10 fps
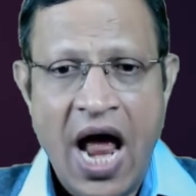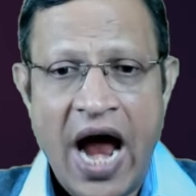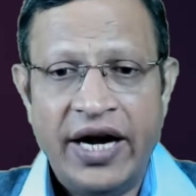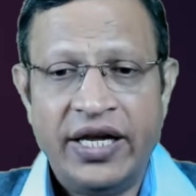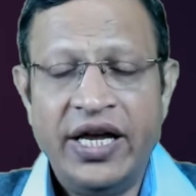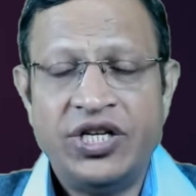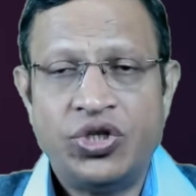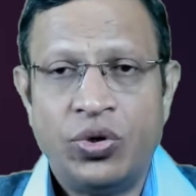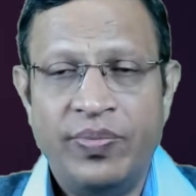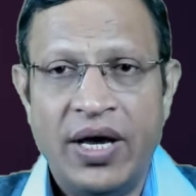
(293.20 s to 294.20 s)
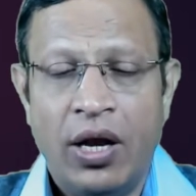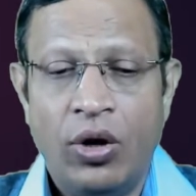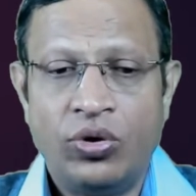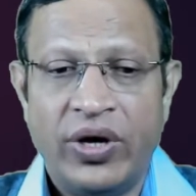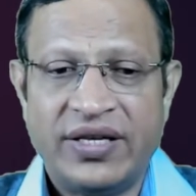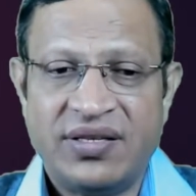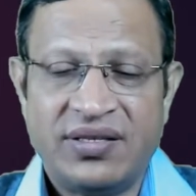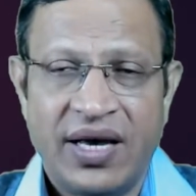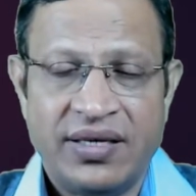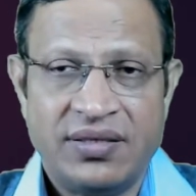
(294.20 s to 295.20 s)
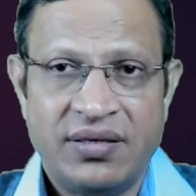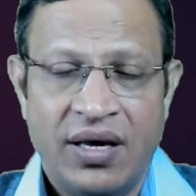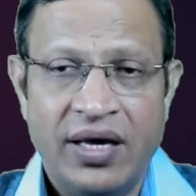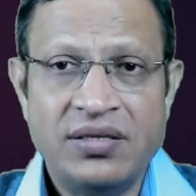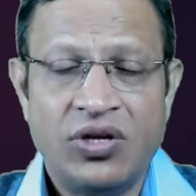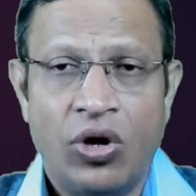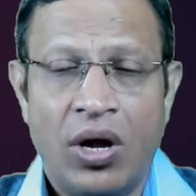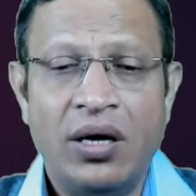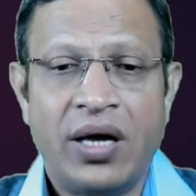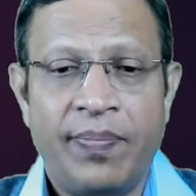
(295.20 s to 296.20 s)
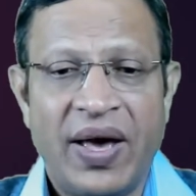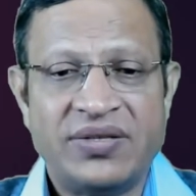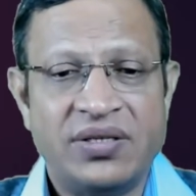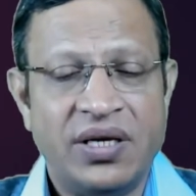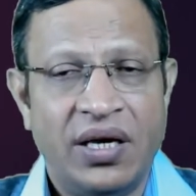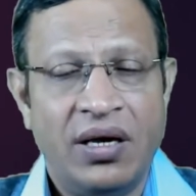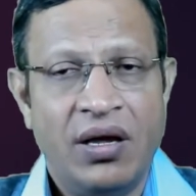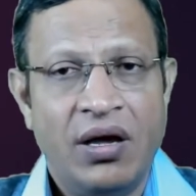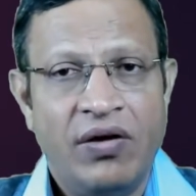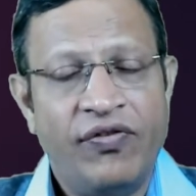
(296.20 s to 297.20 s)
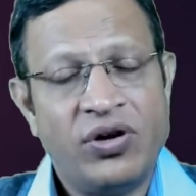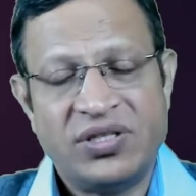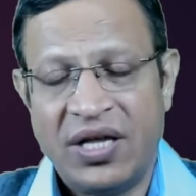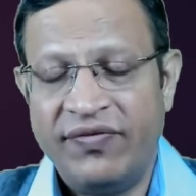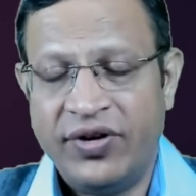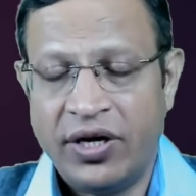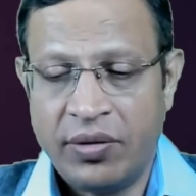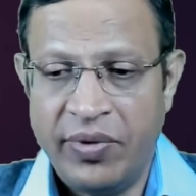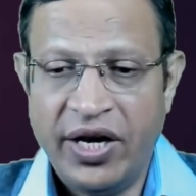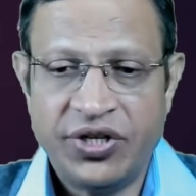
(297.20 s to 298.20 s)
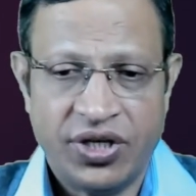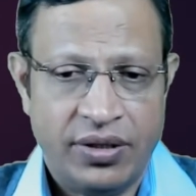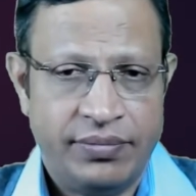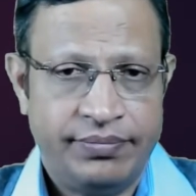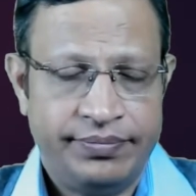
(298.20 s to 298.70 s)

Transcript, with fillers: And each should be allowed to exercise his or her capacity for self determination.